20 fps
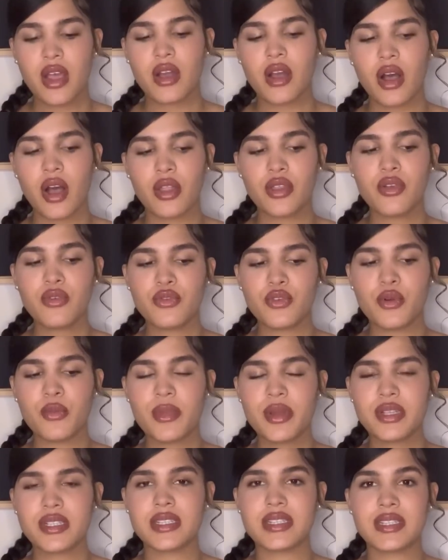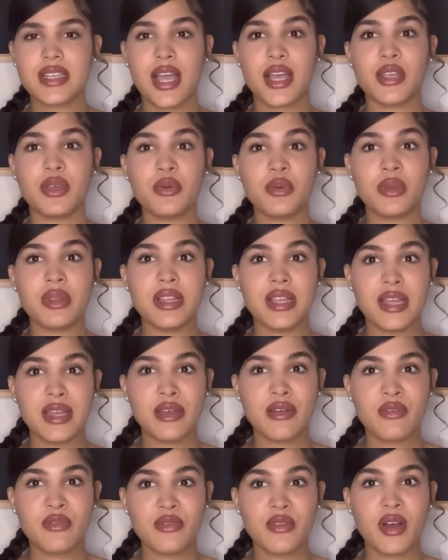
other rumors is that you live